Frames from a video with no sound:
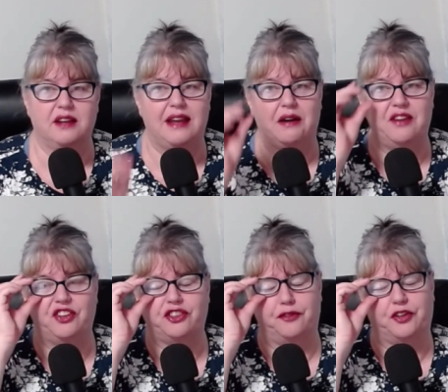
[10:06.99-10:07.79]
Now, if
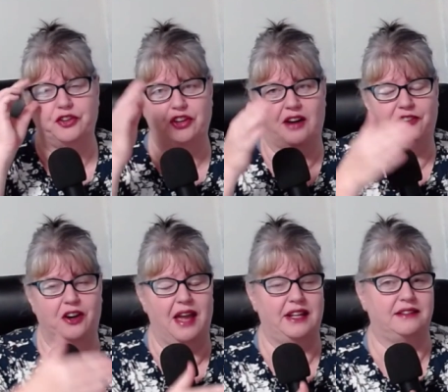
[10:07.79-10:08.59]
it's the first
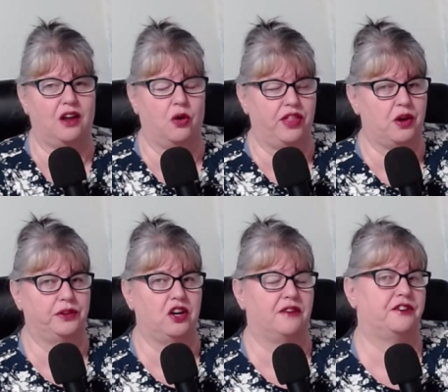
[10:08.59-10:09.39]
offer and it's oh, the
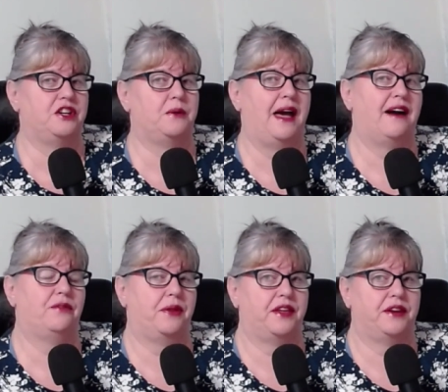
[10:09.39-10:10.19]
only offer you
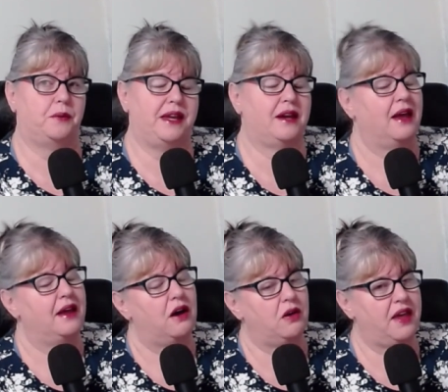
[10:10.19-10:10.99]
have within a week,
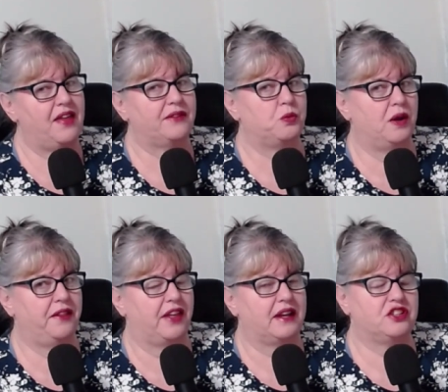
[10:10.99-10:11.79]
okay, that's
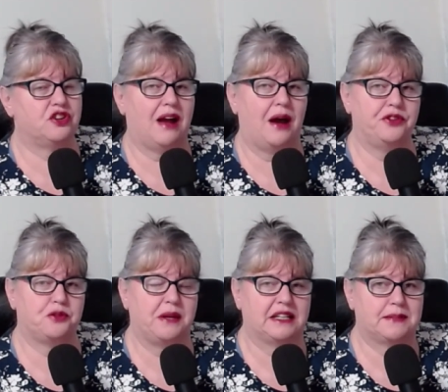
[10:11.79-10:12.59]
one thing because your house
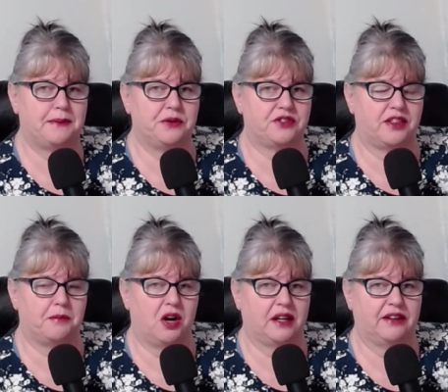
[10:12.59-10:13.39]
has been exposed to the
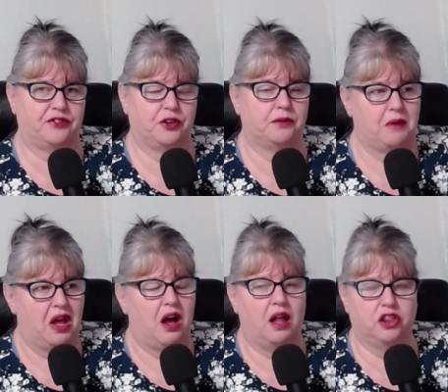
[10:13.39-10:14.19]
market for
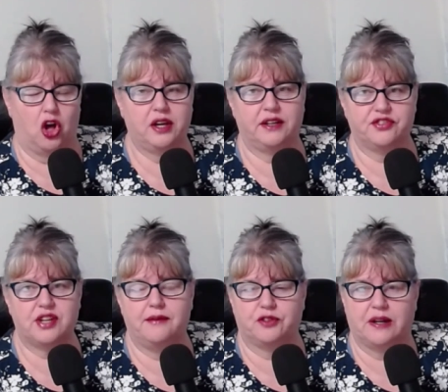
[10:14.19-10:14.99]
a long enough
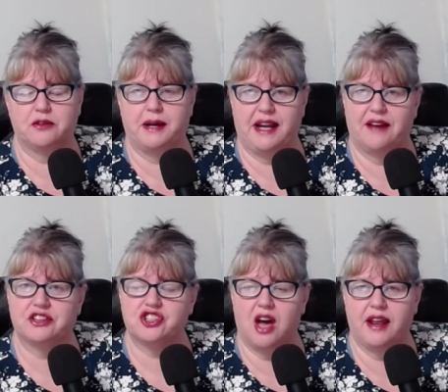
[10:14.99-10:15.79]
time for everybody to have
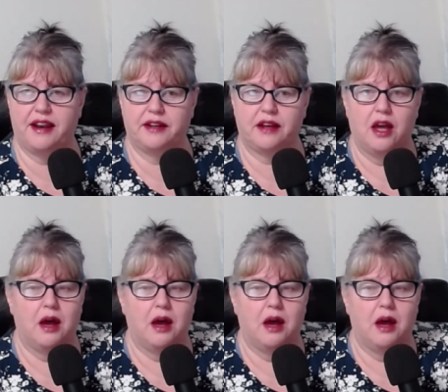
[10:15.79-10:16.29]
a shot at it.